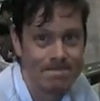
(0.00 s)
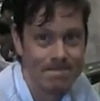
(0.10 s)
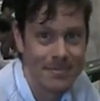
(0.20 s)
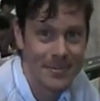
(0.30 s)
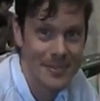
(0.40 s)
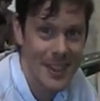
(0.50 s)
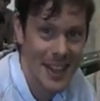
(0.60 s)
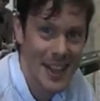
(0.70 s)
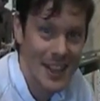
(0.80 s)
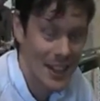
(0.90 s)
Oh, all right.
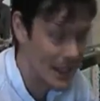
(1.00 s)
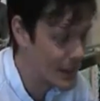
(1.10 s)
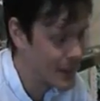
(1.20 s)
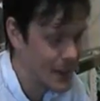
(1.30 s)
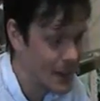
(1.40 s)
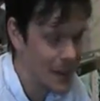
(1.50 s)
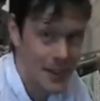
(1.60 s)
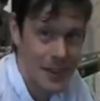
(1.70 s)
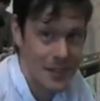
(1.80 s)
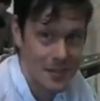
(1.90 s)
I'm not
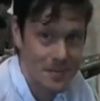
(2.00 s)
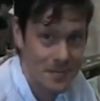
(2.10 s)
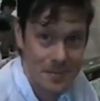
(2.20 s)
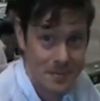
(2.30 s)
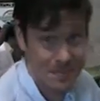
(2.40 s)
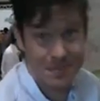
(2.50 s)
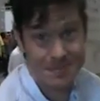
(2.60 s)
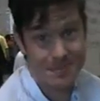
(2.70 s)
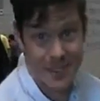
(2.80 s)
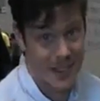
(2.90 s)
exactly sure.
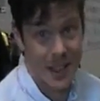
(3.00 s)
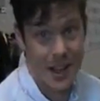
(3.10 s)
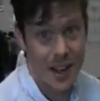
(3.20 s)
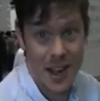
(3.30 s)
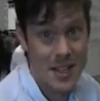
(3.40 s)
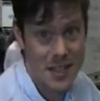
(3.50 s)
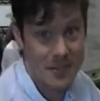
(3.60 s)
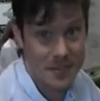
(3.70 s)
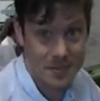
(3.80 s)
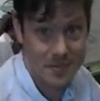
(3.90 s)
That's why
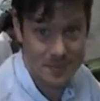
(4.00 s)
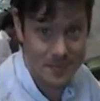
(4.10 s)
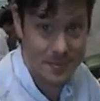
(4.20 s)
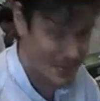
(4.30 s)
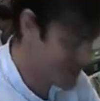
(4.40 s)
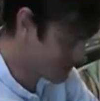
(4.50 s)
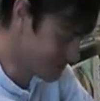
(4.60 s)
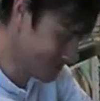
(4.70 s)
you're the artist. You to figure